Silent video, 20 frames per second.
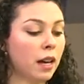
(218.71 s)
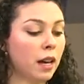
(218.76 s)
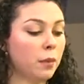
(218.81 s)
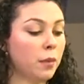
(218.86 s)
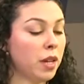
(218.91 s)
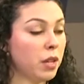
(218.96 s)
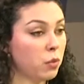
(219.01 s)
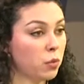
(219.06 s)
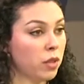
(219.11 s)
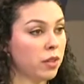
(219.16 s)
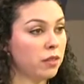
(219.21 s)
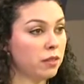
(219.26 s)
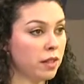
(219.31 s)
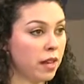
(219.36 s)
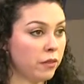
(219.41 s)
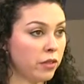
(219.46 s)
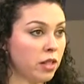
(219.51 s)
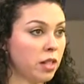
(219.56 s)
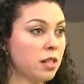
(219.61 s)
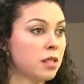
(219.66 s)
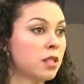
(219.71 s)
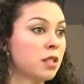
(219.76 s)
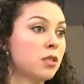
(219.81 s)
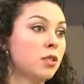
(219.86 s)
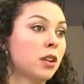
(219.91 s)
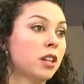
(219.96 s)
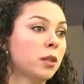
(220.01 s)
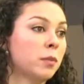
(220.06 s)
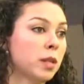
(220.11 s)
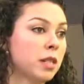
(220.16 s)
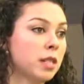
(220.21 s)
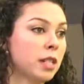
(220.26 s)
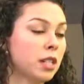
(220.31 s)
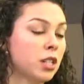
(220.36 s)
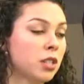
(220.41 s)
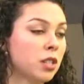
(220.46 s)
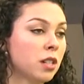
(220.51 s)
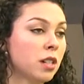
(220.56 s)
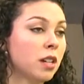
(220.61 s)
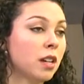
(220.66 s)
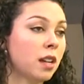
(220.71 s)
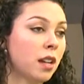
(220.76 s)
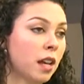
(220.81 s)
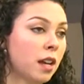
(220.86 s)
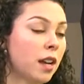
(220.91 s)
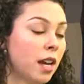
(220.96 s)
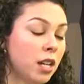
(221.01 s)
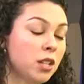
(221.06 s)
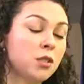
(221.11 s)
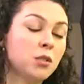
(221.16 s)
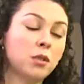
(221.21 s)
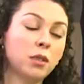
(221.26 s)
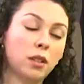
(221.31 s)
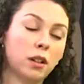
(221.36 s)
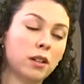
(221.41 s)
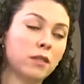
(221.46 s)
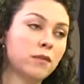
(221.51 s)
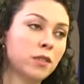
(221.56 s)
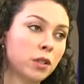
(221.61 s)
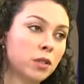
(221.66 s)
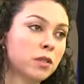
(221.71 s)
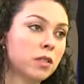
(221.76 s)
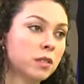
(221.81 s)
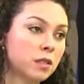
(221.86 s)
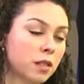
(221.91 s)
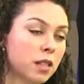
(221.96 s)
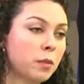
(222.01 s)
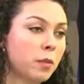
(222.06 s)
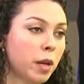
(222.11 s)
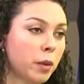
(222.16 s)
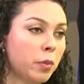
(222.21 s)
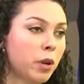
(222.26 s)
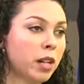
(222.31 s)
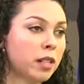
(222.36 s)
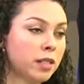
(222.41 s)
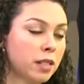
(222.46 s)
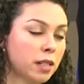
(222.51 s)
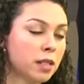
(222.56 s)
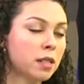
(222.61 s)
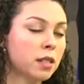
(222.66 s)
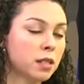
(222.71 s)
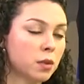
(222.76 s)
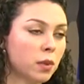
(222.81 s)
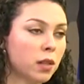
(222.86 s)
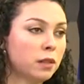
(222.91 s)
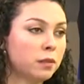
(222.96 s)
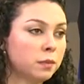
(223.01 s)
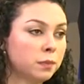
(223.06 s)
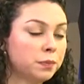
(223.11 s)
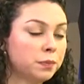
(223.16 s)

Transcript: um, and with evidence and documentation. And, and I do a lot of those in my okay. practice as well.